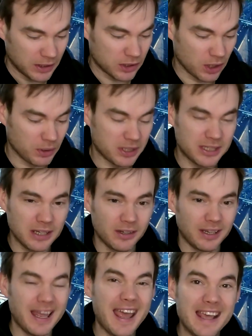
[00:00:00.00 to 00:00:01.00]
So the
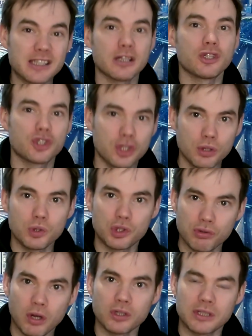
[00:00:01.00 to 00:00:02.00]
signal is too strong.